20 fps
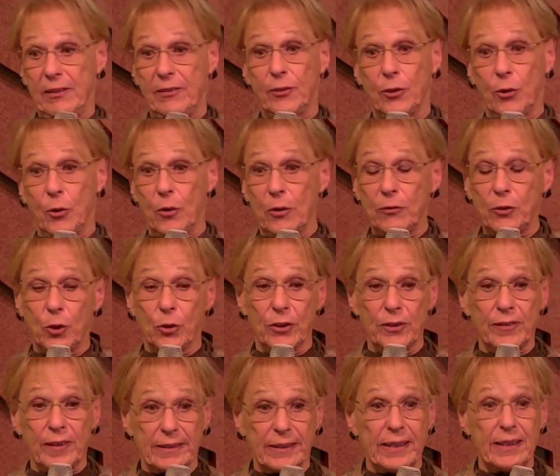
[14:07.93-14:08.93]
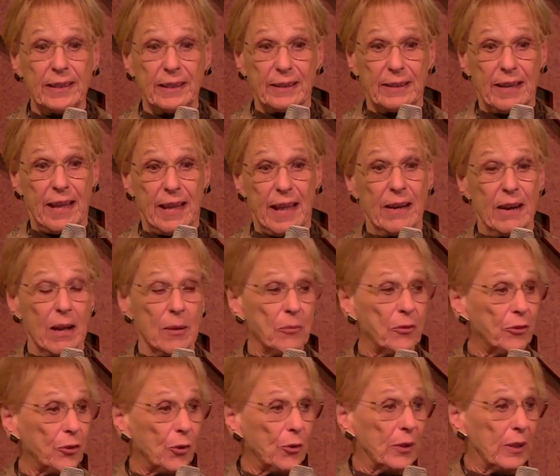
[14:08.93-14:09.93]
So of course I did, and
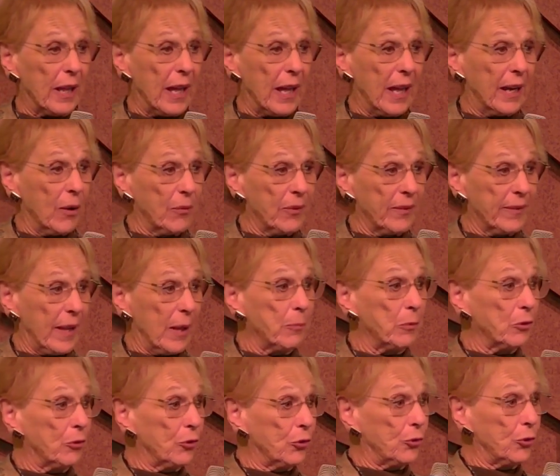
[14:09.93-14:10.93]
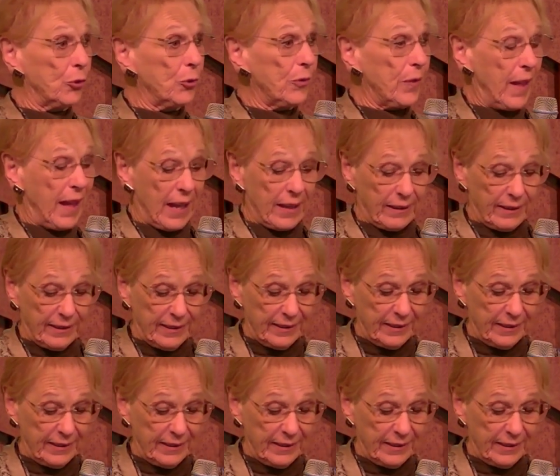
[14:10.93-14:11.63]
I'm so glad I was able to do that.